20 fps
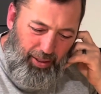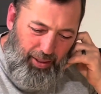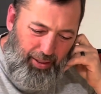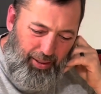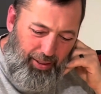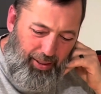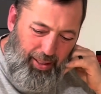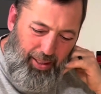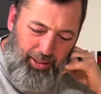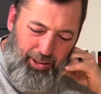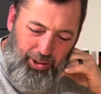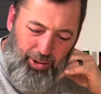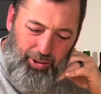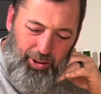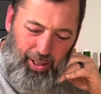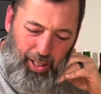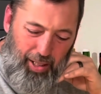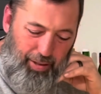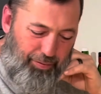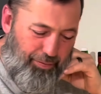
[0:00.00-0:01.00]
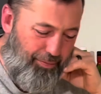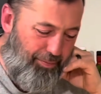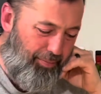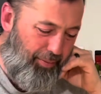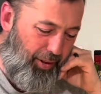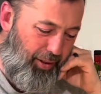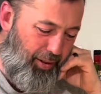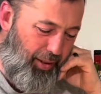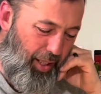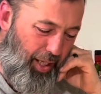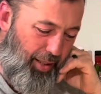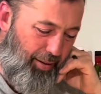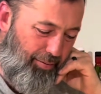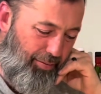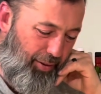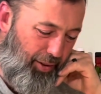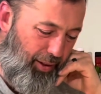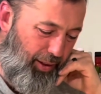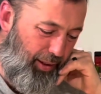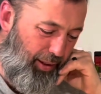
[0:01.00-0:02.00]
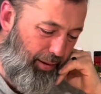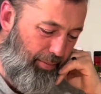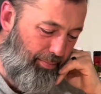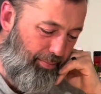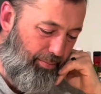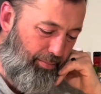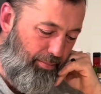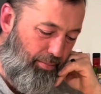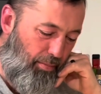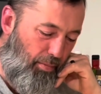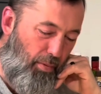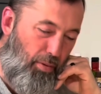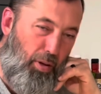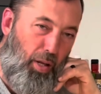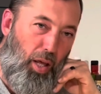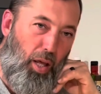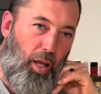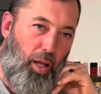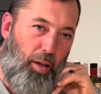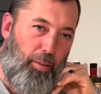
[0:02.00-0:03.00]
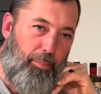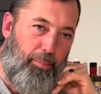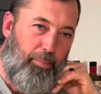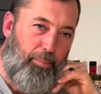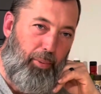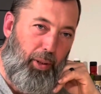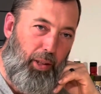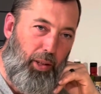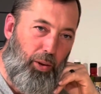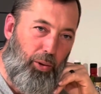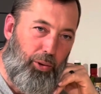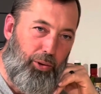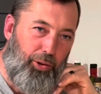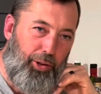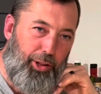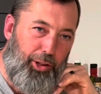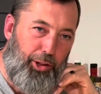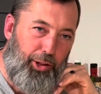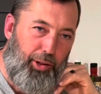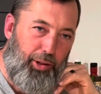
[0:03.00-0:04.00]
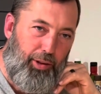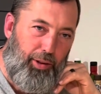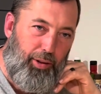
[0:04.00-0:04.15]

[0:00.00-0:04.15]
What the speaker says: yeah. So it's kind of mediocre-ish.